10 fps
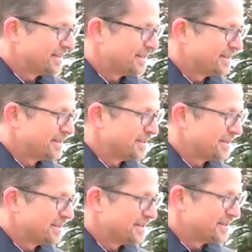
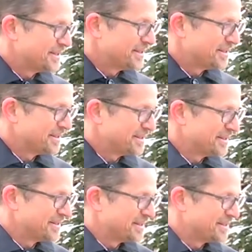
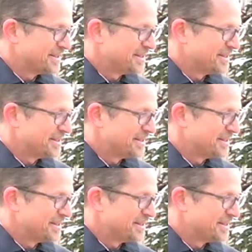[no speech]